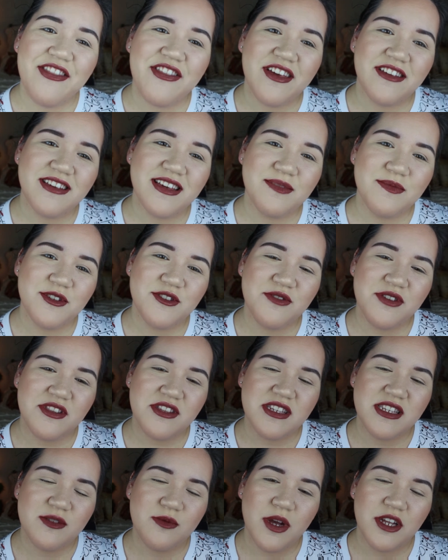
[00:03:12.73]
And then in between
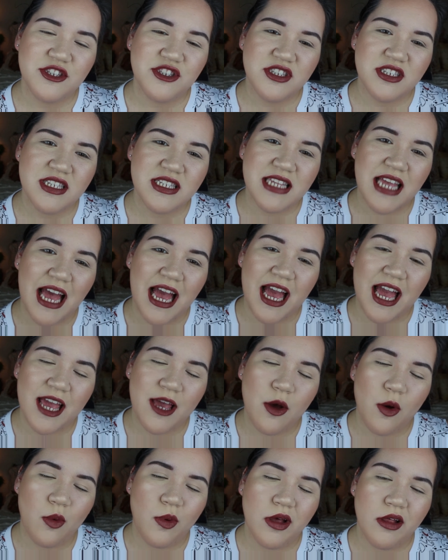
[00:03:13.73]
the swatches,
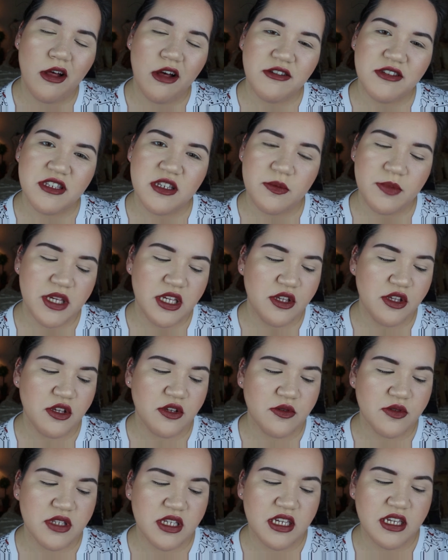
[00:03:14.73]
I will also be
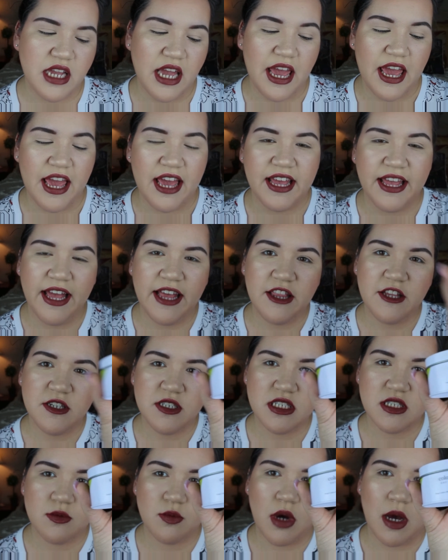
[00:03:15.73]
using a color
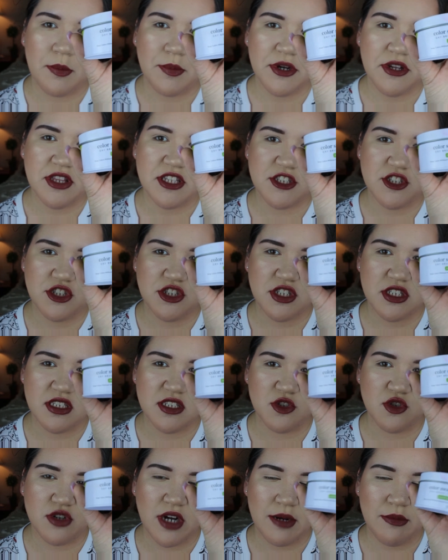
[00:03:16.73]
swapper. This is
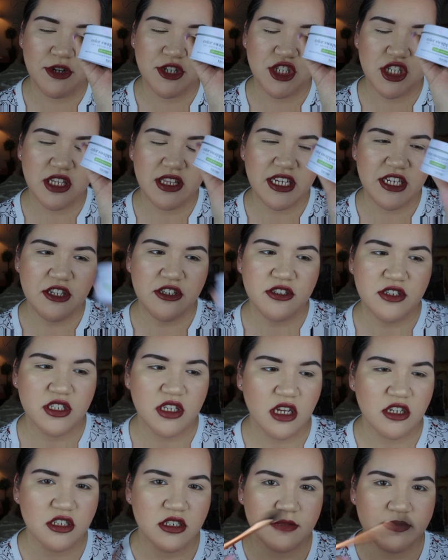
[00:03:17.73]
just a dry brush cleaner,
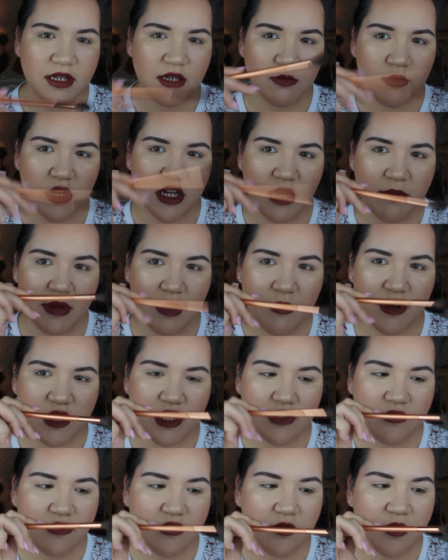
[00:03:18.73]
so I'll just be running my
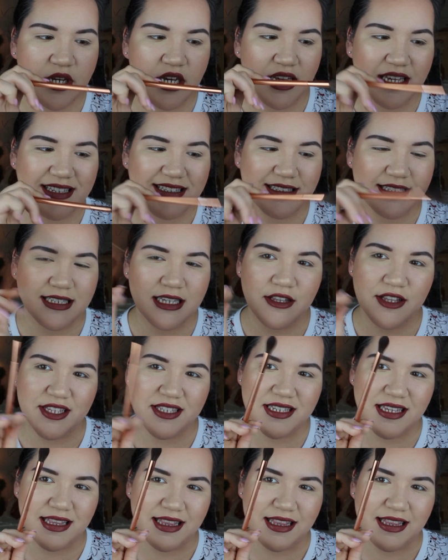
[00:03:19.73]
brush through it until it's